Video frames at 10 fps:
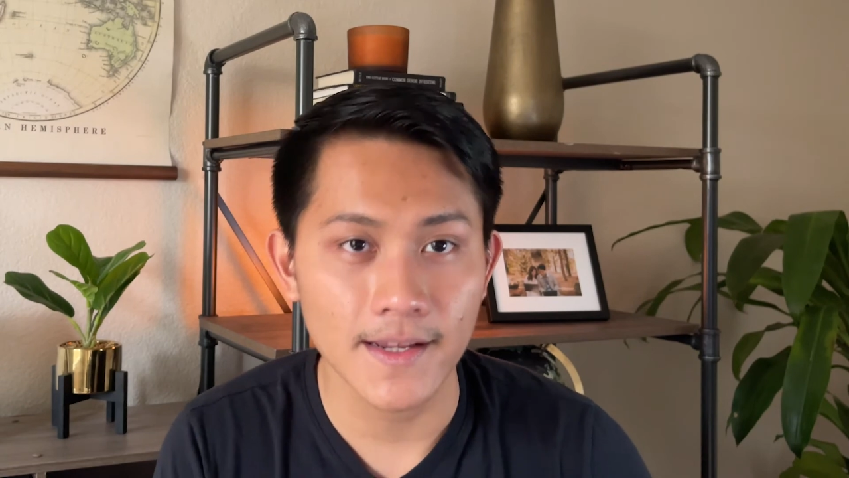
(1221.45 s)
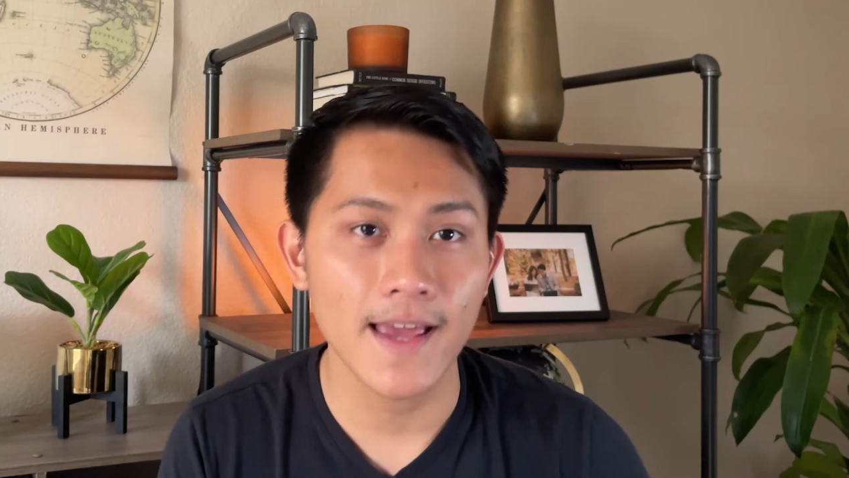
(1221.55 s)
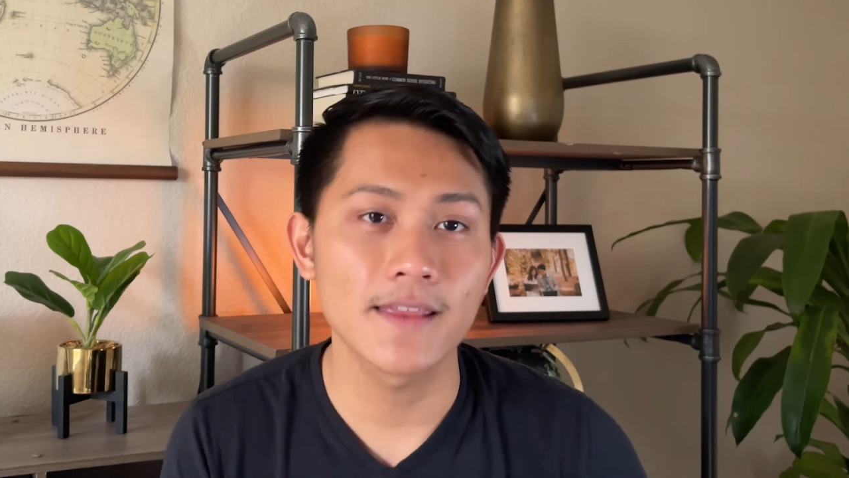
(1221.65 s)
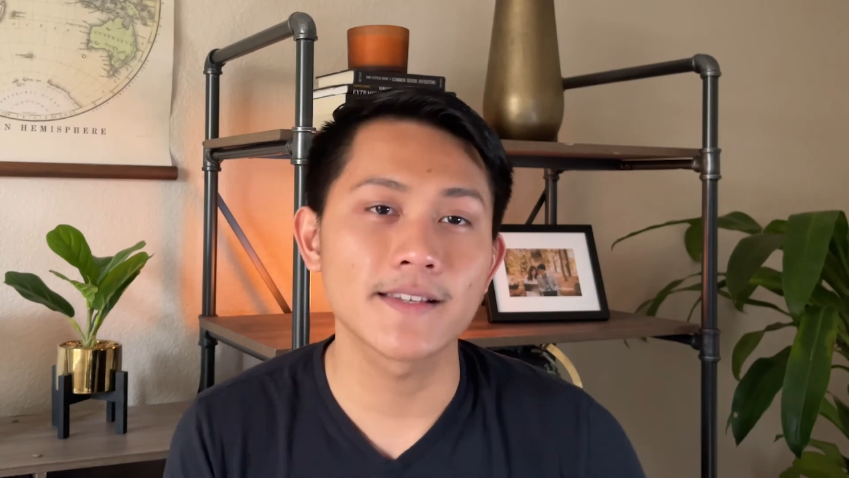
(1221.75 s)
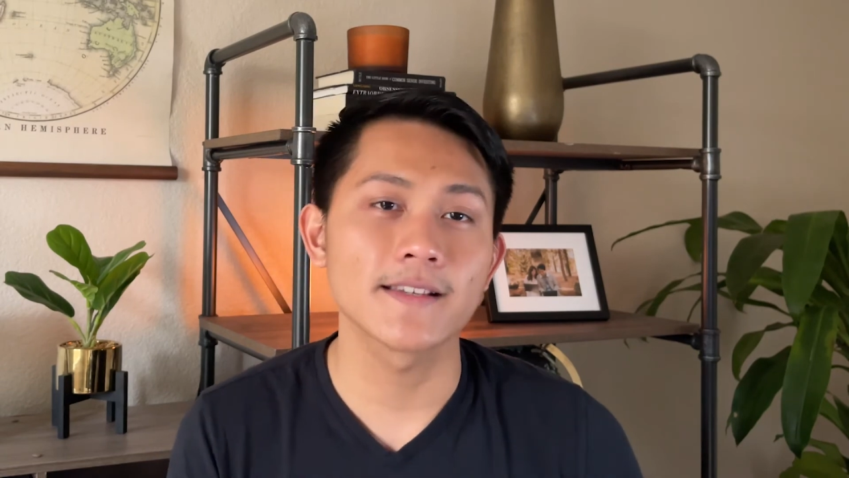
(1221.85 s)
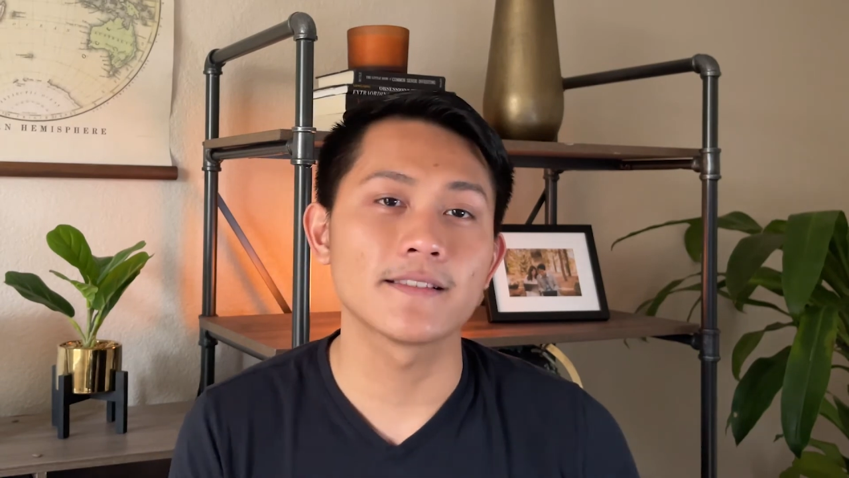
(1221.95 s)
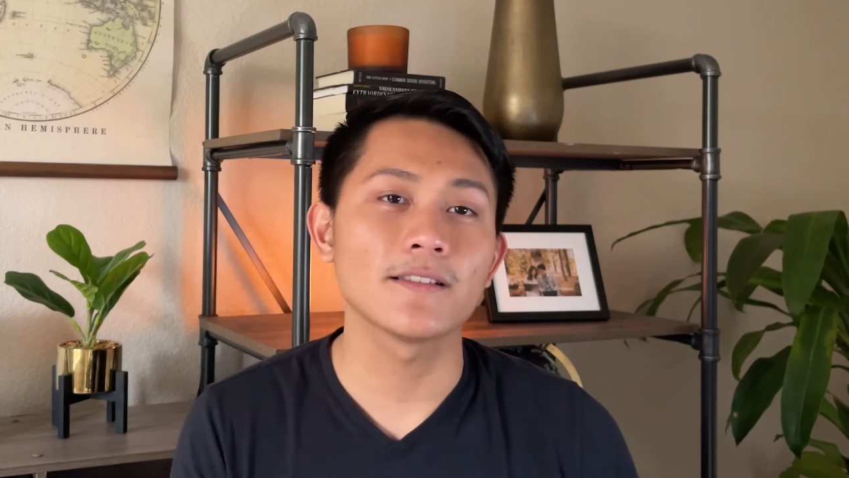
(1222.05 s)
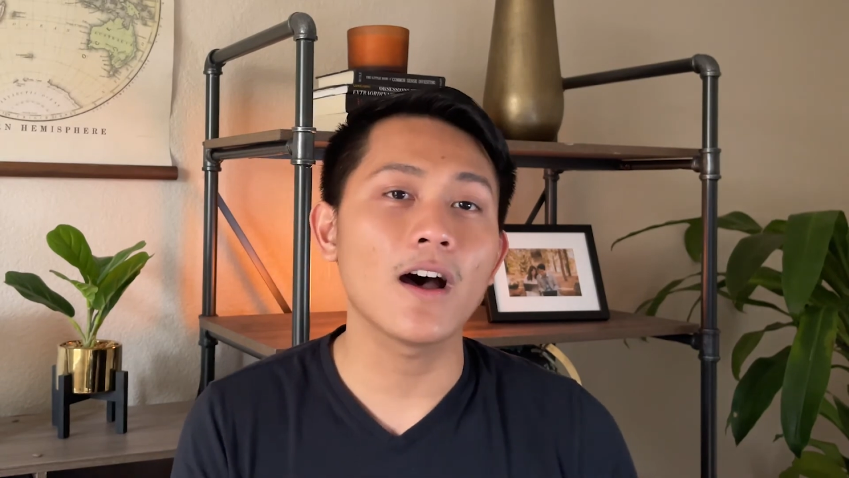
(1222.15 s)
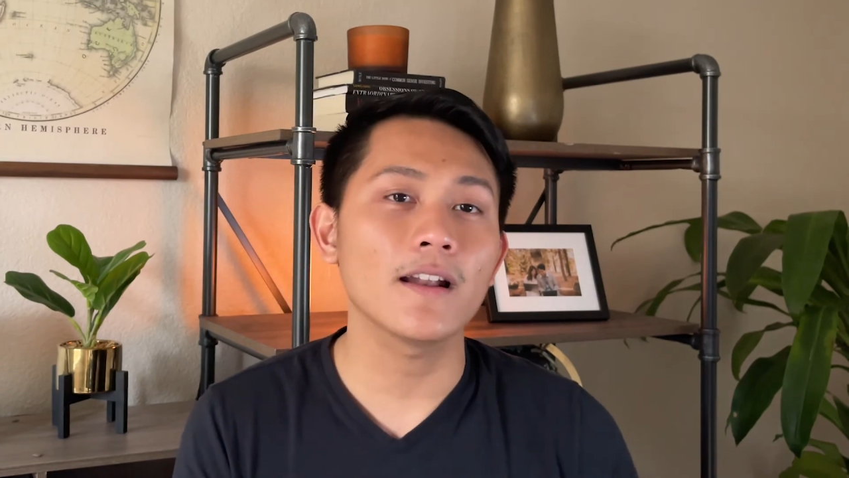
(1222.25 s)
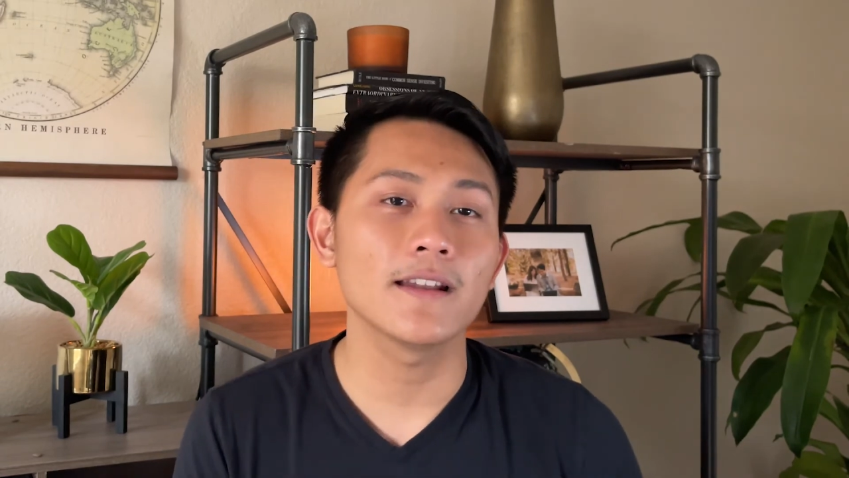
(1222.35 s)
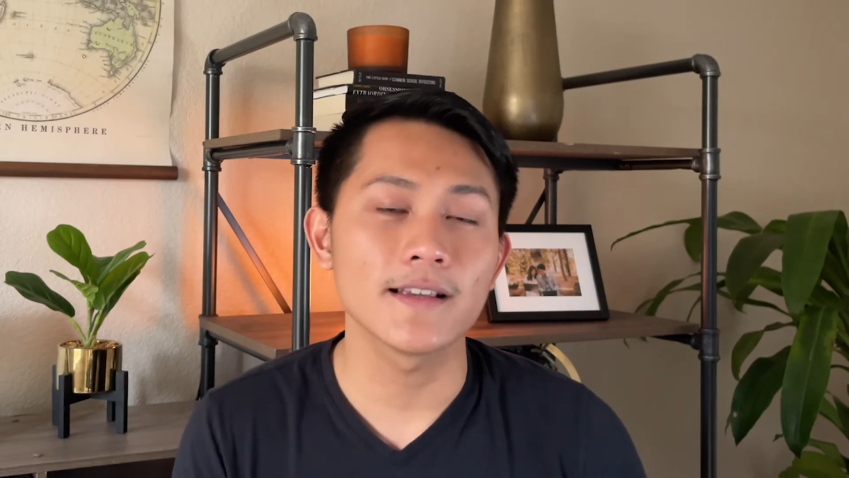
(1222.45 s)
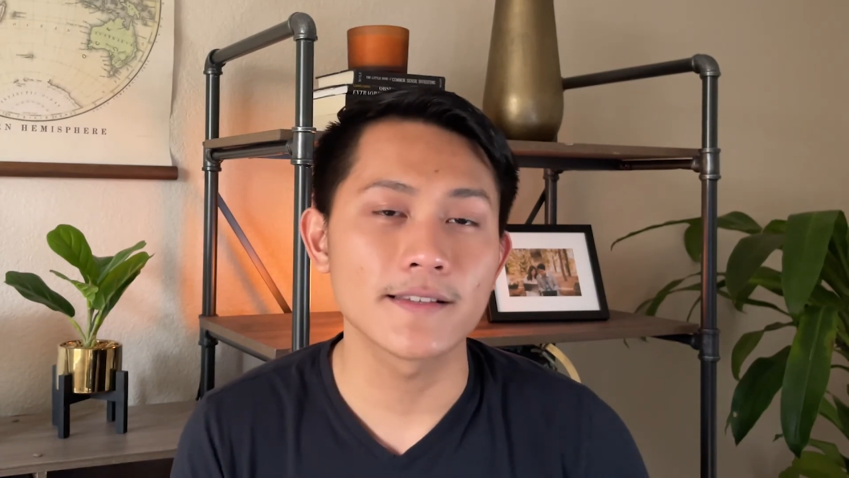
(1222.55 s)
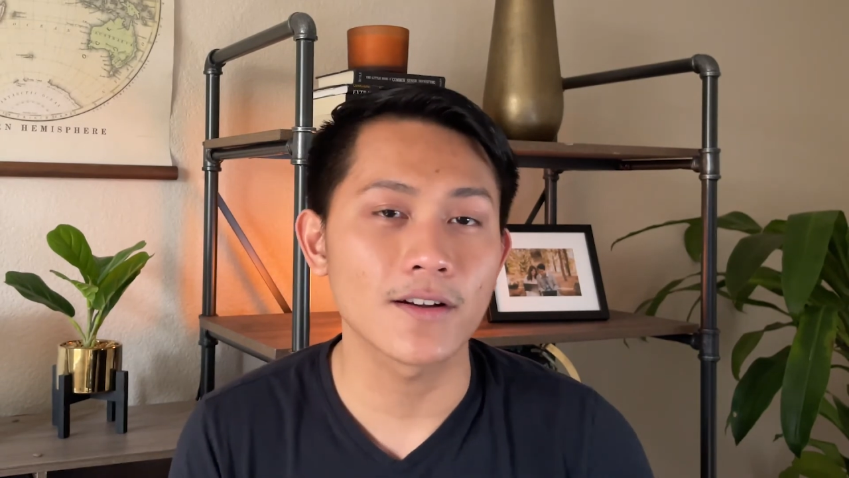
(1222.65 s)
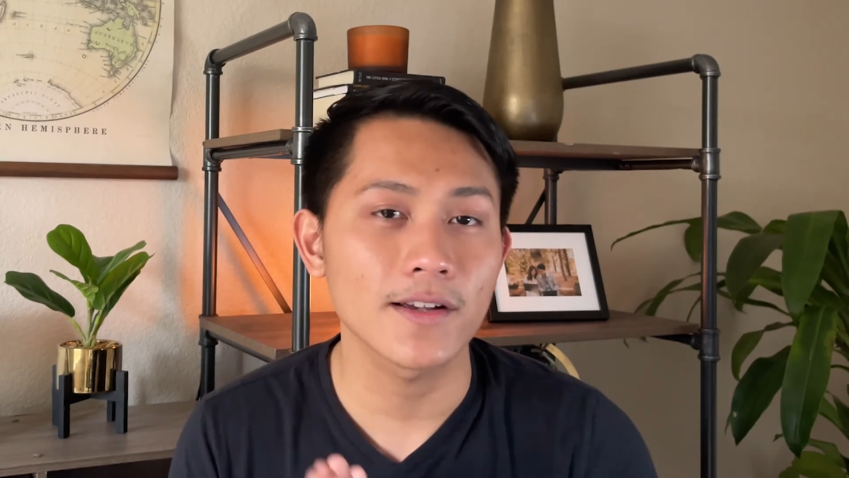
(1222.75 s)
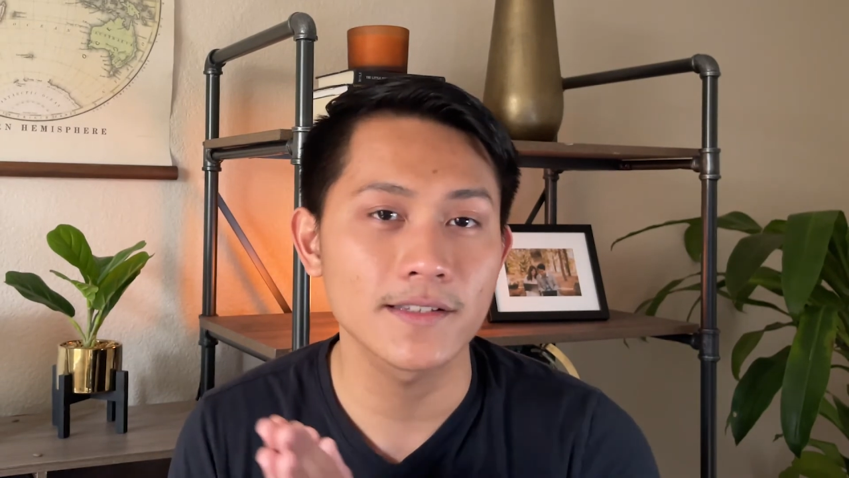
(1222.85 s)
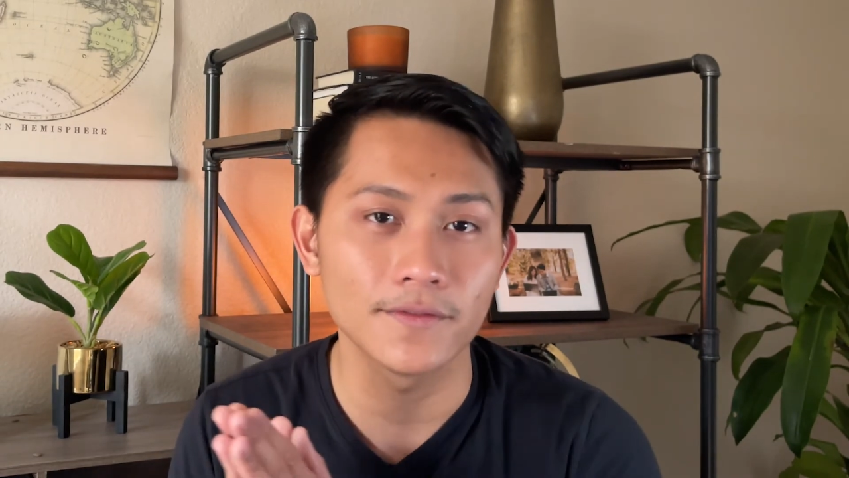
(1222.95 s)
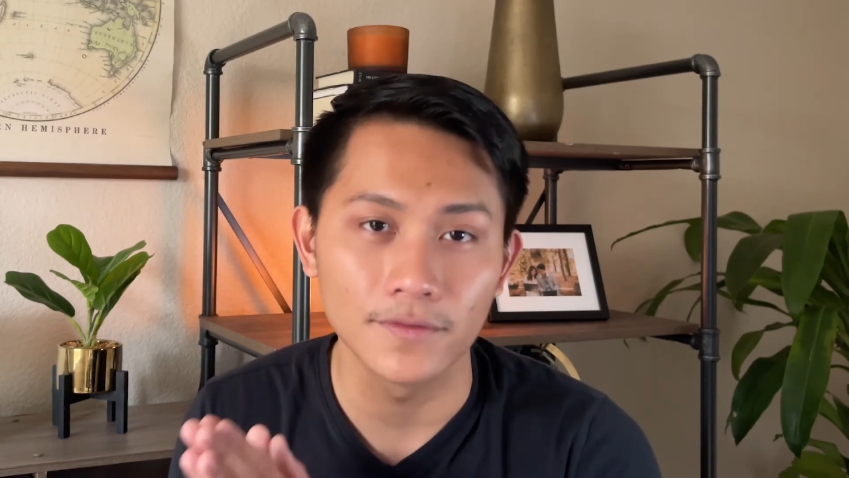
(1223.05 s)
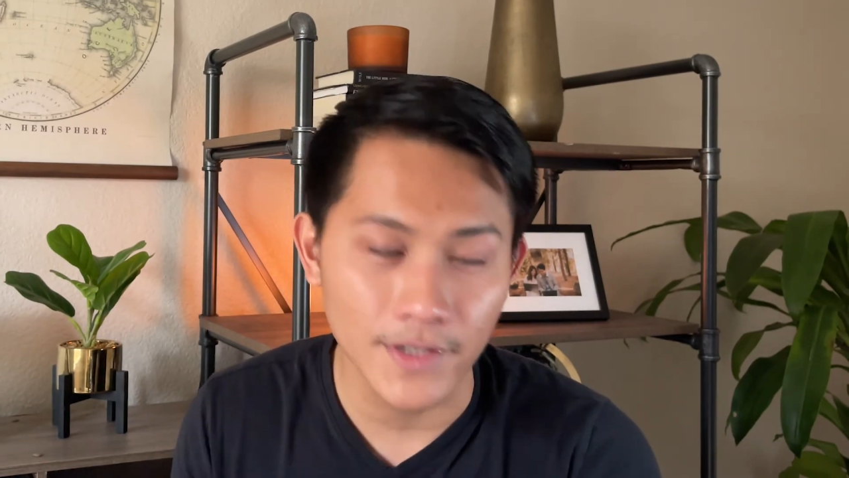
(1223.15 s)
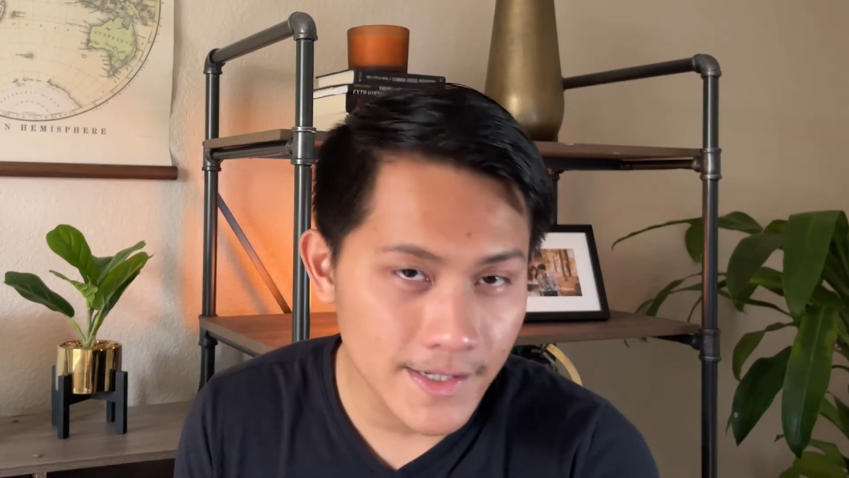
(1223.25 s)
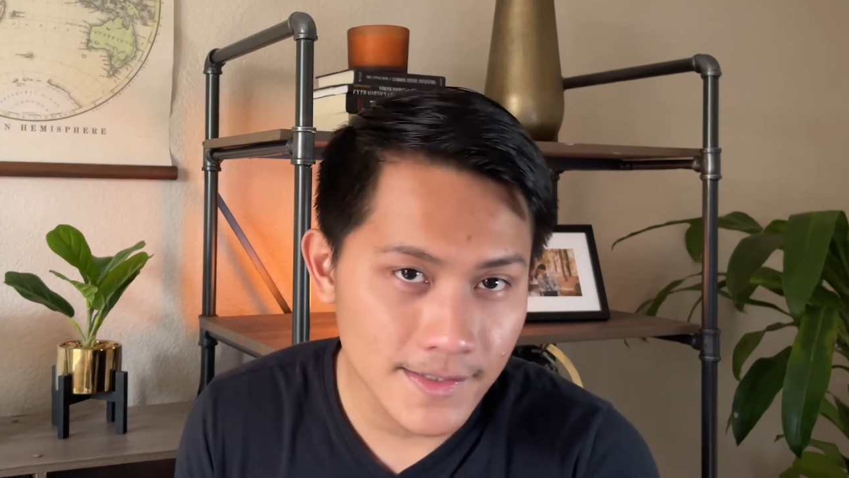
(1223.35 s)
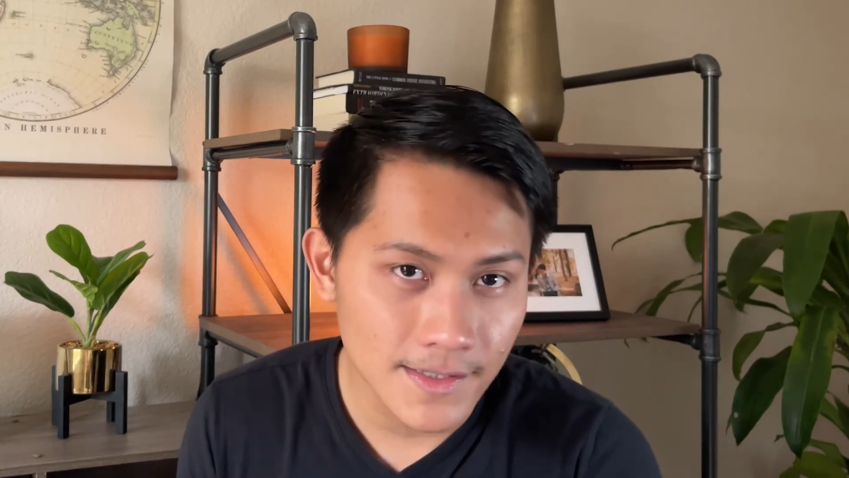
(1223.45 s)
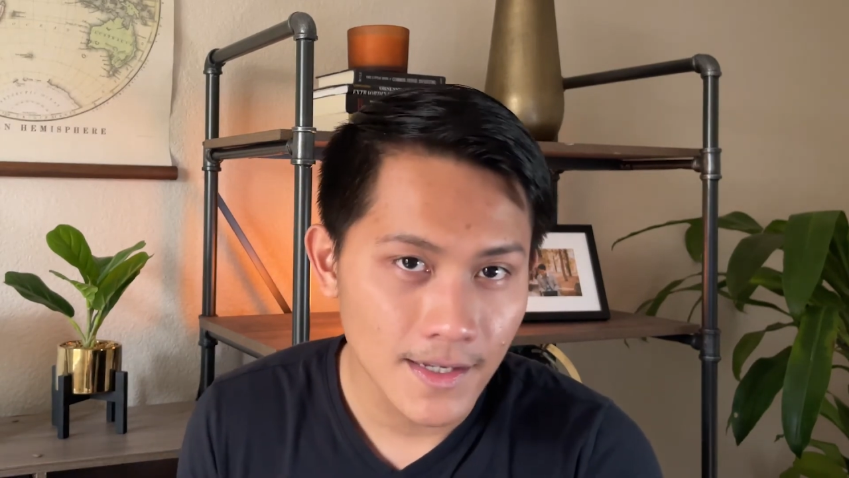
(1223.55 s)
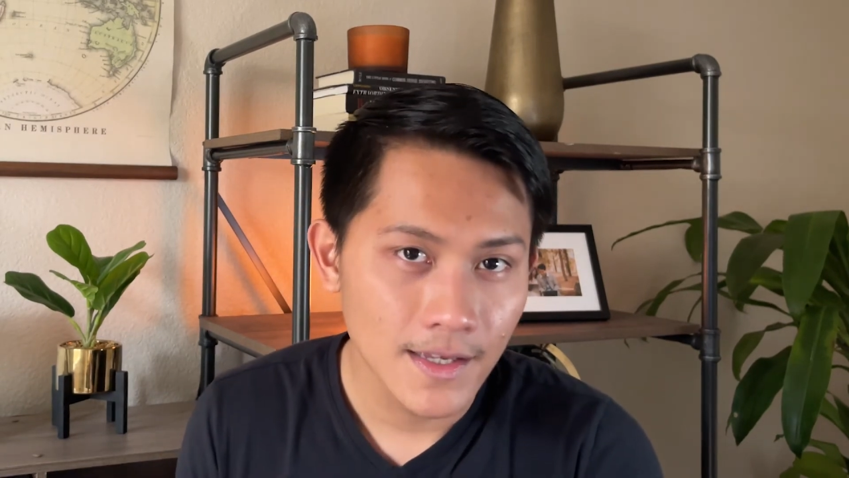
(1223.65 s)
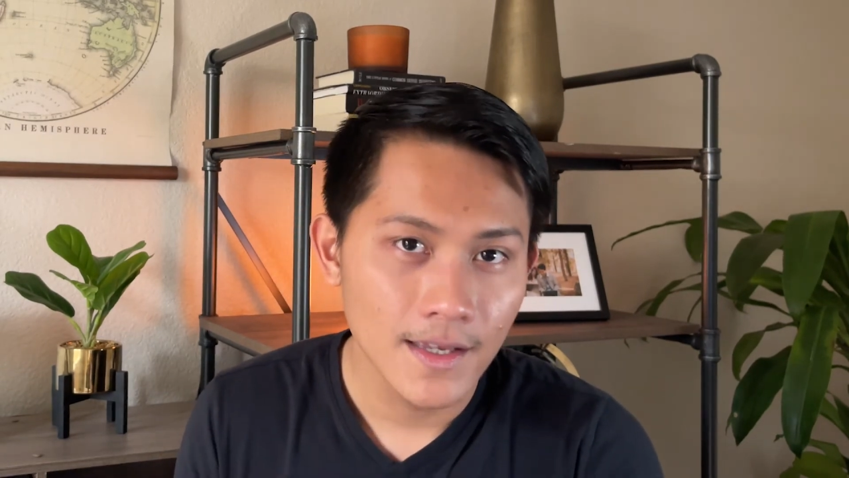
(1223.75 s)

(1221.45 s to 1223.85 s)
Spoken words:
And again, this is not an exhaustive list.